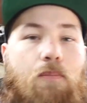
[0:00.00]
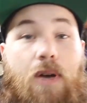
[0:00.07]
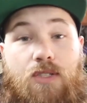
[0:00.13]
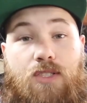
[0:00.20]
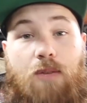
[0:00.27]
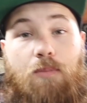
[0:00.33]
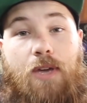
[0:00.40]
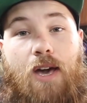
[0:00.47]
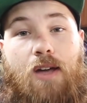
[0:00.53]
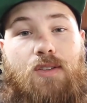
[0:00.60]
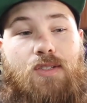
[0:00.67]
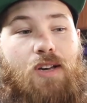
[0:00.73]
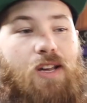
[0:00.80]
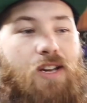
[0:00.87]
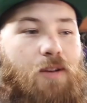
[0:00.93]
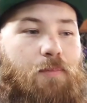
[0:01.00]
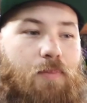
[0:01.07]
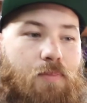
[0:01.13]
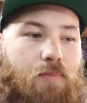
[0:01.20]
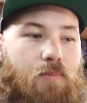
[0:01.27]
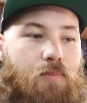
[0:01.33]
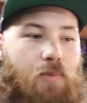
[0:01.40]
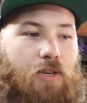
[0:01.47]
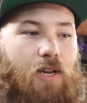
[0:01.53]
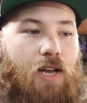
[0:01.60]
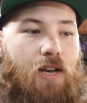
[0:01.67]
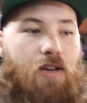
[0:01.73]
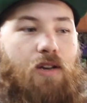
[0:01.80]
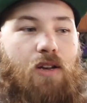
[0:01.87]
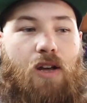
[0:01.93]
My sub count has gone up, but
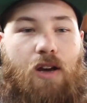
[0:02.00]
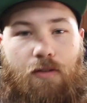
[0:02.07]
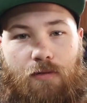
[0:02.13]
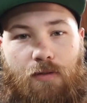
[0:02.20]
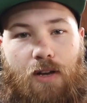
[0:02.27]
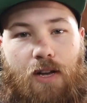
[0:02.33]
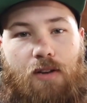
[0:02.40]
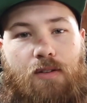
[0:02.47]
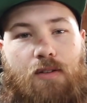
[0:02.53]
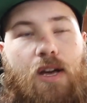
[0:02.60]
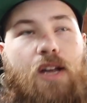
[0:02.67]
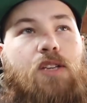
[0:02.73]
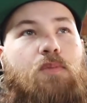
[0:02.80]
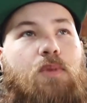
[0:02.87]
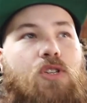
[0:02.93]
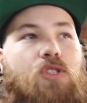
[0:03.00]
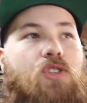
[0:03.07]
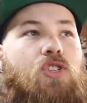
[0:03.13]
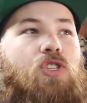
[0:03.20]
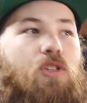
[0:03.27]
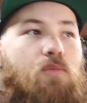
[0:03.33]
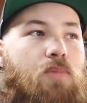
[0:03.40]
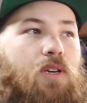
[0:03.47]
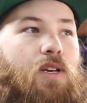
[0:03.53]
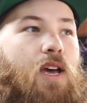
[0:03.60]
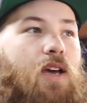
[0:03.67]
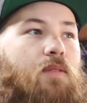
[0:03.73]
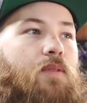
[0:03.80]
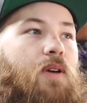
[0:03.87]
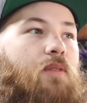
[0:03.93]
not enough. Not as much as it should be.
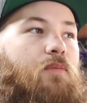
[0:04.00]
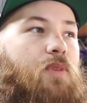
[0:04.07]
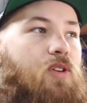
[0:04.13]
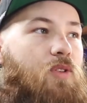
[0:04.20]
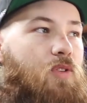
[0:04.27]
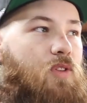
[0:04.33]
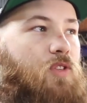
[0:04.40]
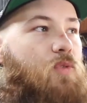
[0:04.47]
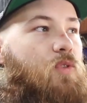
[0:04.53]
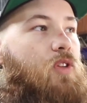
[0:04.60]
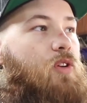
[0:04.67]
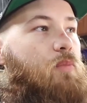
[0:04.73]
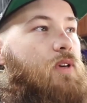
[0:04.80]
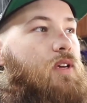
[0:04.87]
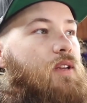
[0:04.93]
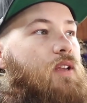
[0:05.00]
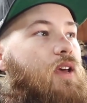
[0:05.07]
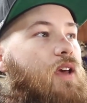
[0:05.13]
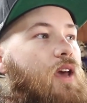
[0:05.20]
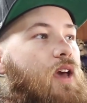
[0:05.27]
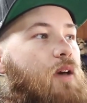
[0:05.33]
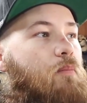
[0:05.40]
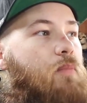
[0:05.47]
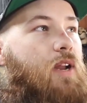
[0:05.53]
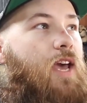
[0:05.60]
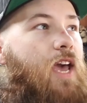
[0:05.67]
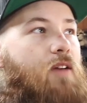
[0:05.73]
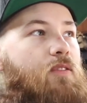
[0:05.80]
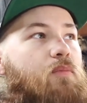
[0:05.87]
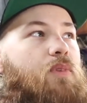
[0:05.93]
I've been doing this for a little bit, but I
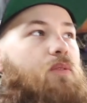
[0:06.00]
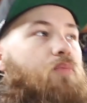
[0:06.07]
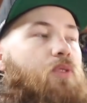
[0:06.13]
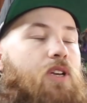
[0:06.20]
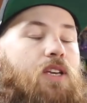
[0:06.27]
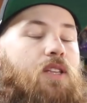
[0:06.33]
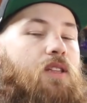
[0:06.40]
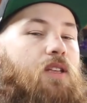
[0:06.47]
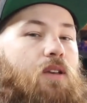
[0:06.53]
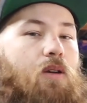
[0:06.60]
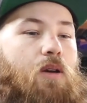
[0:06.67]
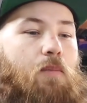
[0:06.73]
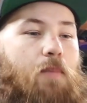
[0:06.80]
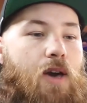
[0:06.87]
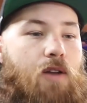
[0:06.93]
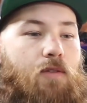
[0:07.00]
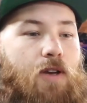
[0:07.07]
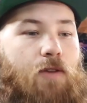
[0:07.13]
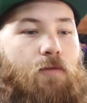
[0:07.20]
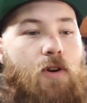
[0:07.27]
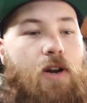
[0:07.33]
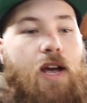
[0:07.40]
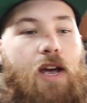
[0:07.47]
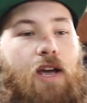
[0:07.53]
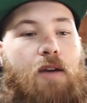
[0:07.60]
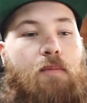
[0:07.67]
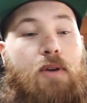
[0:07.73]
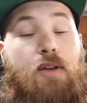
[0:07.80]
haven't been putting in the amount of effort I have